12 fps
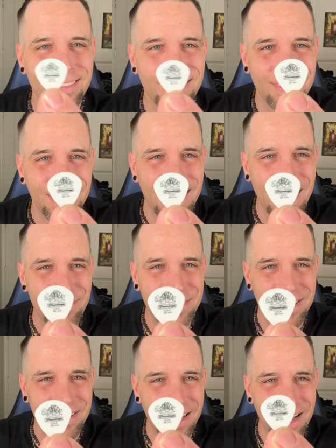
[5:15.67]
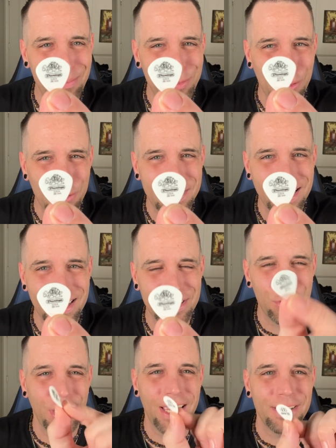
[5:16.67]
they have Dunlop Tortex
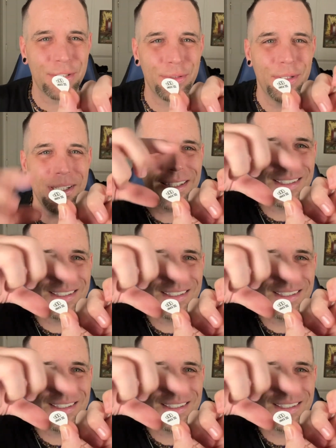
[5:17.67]
Jazz 3.